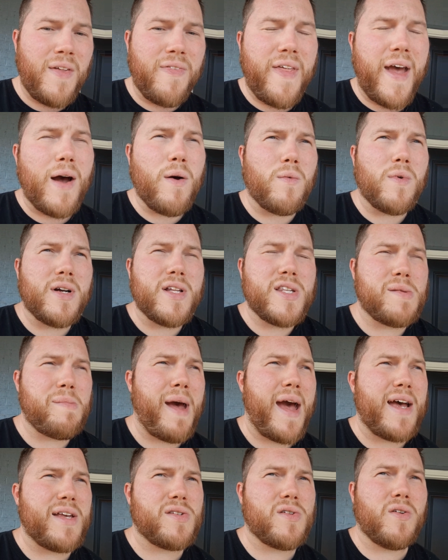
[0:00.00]
that one's
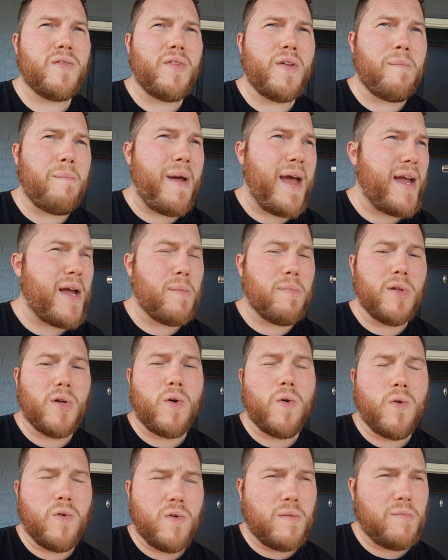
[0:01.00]
master. The makeup
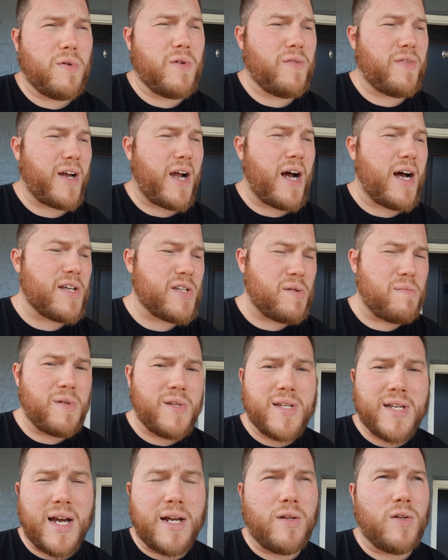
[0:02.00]
looked horrible, the costume
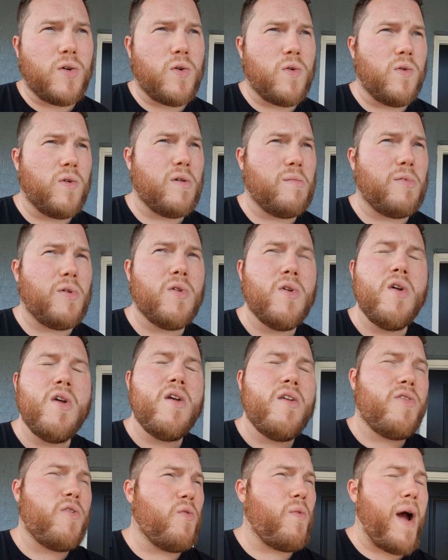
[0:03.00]
design looked horrible,
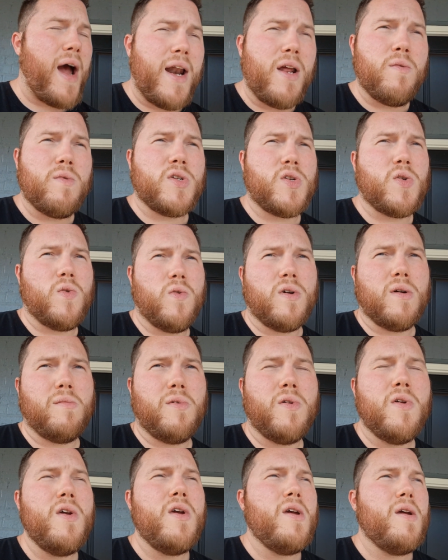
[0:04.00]
the writing was
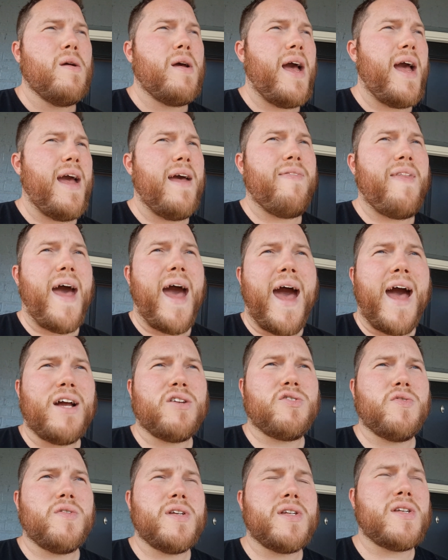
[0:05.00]
horrible, and the
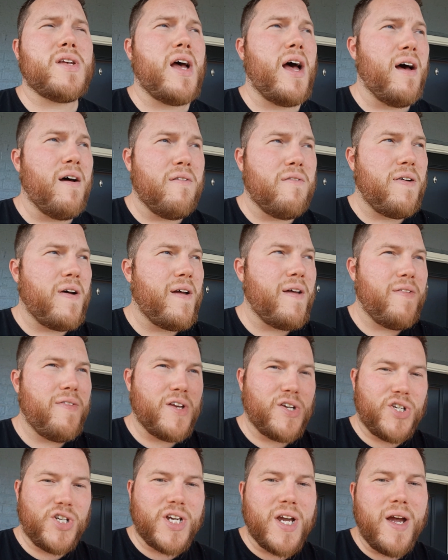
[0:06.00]
actress of
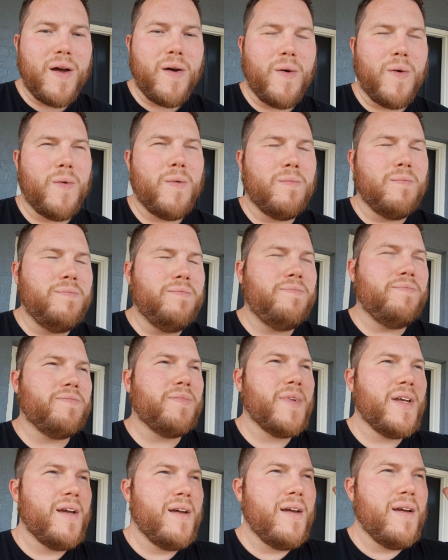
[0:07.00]
the show
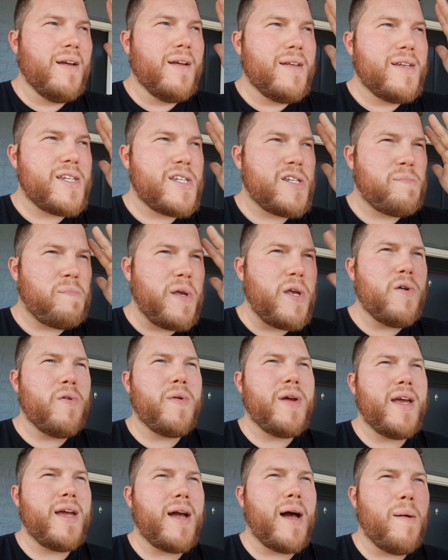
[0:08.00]

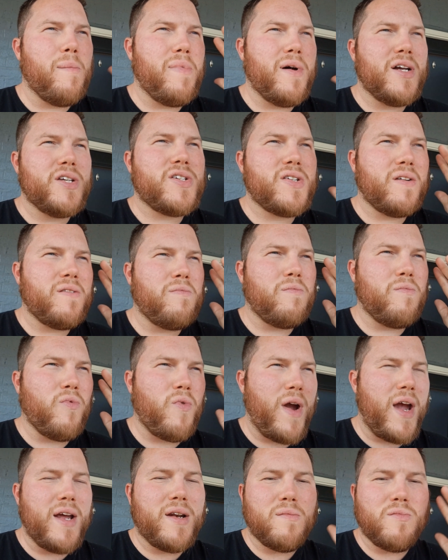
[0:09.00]
spewing a bunch of
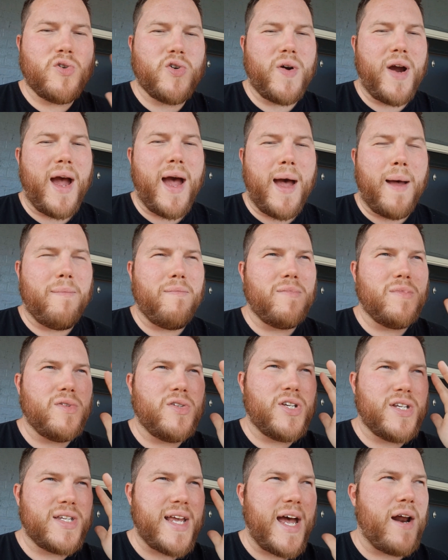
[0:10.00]
random crap
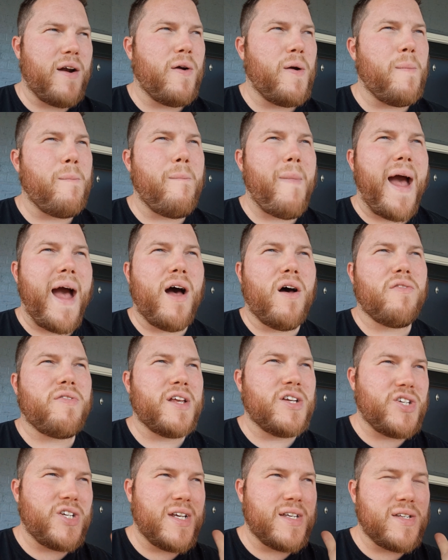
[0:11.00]
just out of her mouth,
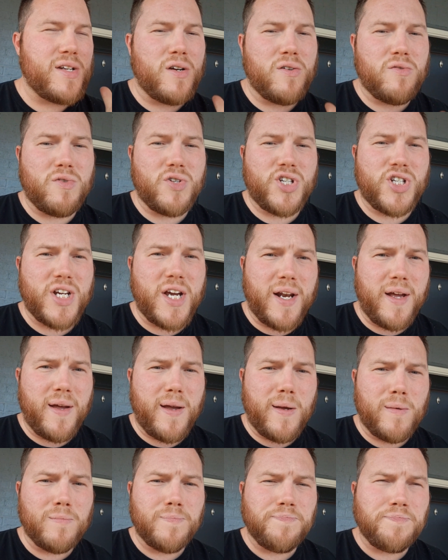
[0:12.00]
and she doesn't know to shut
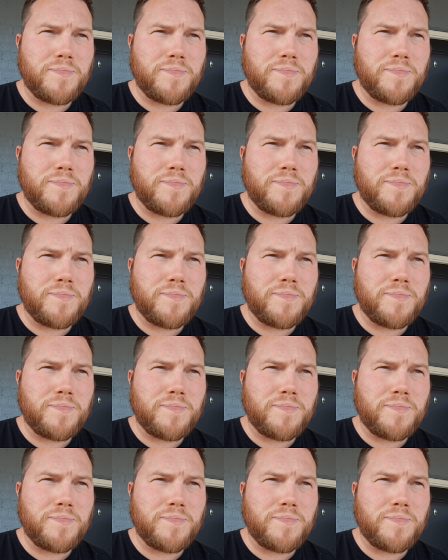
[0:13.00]
up,